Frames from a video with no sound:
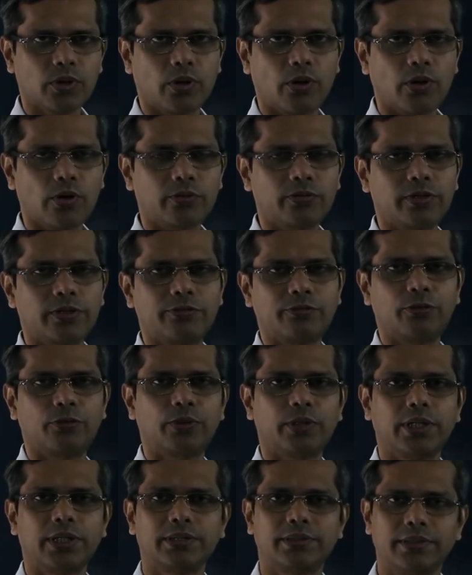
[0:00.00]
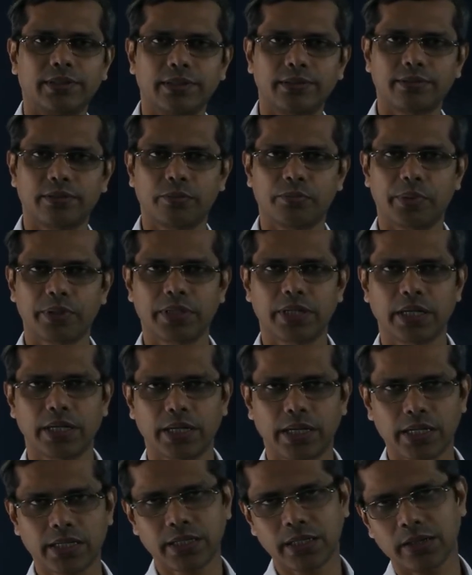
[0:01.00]
of the Fourier series
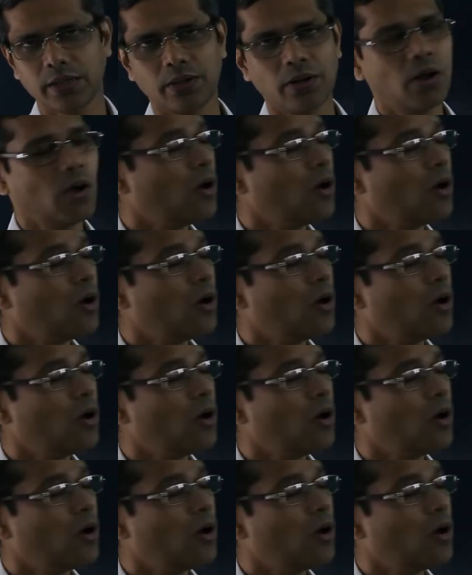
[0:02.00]
representation